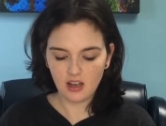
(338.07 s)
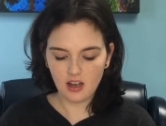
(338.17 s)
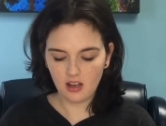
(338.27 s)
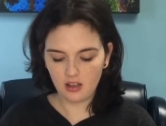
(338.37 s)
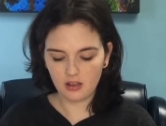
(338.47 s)

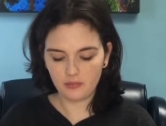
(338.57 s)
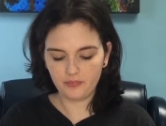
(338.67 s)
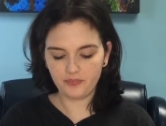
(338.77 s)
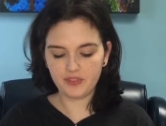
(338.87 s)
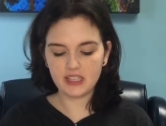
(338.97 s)

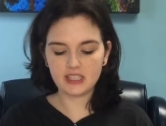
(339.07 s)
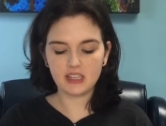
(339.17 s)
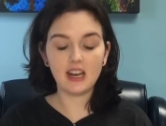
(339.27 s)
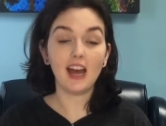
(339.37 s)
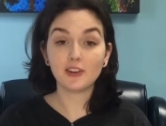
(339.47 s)
Um, it's a
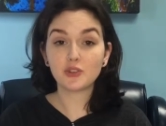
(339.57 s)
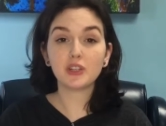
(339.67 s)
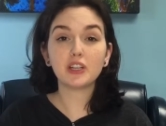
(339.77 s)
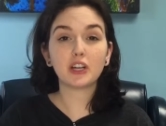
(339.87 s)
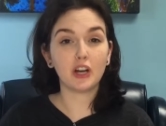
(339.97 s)

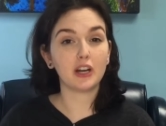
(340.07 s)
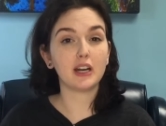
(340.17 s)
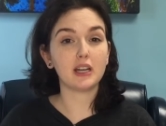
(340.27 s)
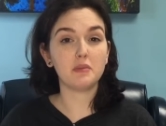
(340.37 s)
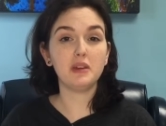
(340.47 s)
naturally
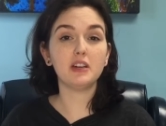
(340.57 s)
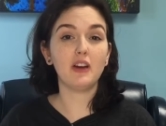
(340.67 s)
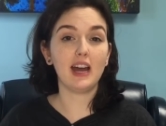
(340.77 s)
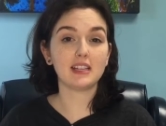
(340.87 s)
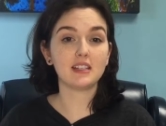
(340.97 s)
occurring amino
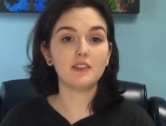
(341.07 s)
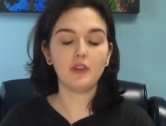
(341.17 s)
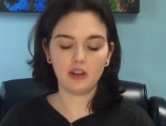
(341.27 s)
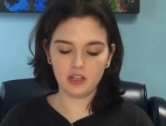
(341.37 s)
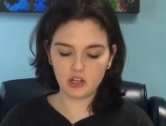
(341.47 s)
acid
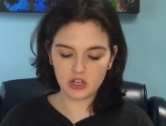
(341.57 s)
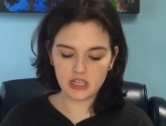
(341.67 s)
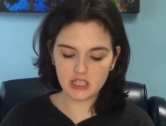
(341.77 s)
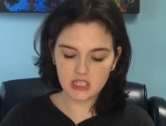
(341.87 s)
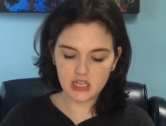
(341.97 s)
found in
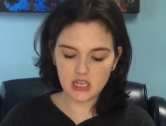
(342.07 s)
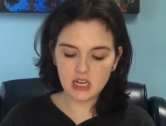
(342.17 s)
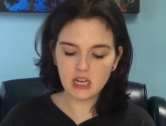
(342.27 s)
green tea.